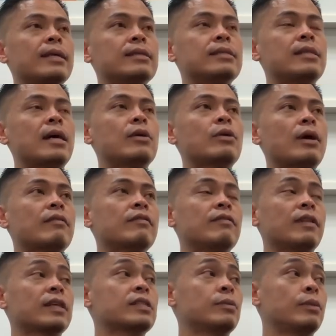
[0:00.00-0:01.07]
is now you have the
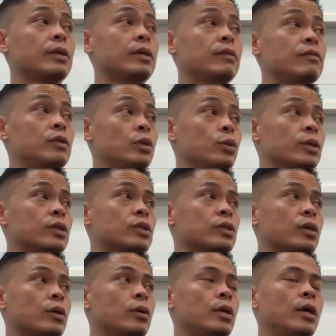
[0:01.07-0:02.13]
flexibility of doing
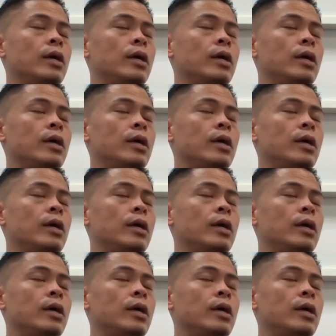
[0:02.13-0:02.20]
so.